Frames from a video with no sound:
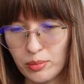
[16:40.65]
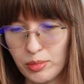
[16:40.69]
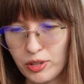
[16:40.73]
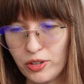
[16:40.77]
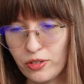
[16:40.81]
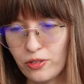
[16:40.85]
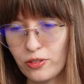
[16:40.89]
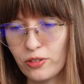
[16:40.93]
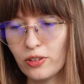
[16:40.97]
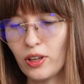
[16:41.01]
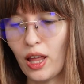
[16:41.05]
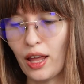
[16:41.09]
bit
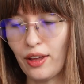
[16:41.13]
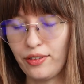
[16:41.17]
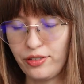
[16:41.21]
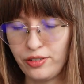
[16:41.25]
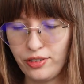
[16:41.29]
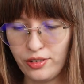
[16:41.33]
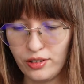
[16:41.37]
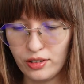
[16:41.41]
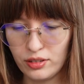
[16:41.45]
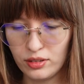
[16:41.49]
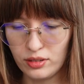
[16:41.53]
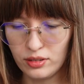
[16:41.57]

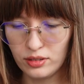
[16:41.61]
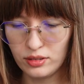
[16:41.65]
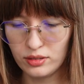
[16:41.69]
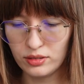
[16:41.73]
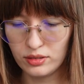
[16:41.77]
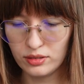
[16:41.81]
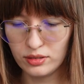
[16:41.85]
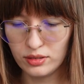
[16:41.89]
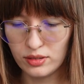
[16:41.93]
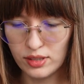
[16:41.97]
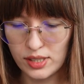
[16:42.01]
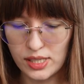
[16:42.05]
fluffier
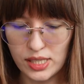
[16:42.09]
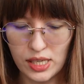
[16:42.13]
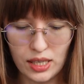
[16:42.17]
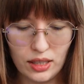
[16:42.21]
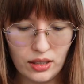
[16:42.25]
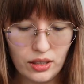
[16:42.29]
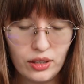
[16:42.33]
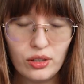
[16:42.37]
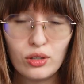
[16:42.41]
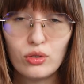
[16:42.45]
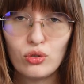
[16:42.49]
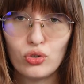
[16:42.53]

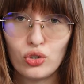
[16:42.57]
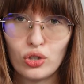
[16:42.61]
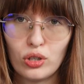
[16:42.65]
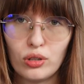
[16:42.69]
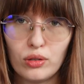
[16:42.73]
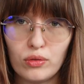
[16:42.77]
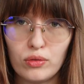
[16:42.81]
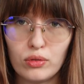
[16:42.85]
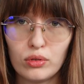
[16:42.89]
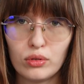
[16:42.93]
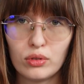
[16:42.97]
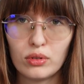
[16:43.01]
than
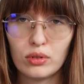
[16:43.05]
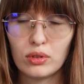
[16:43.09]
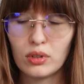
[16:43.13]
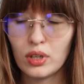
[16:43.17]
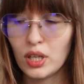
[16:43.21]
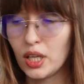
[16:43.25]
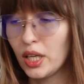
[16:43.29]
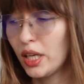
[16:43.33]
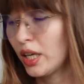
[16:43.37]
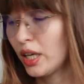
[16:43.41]
usual wool,